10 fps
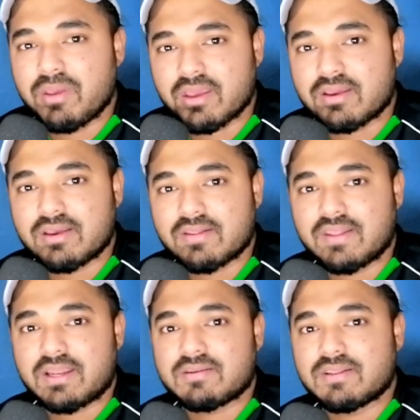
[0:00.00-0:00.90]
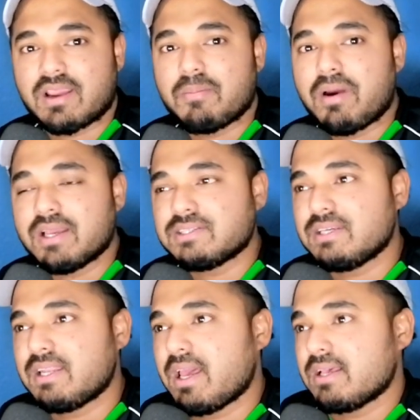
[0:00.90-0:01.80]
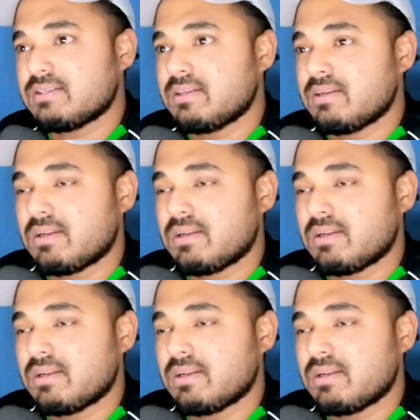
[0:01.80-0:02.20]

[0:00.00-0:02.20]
big that the Khmer scene has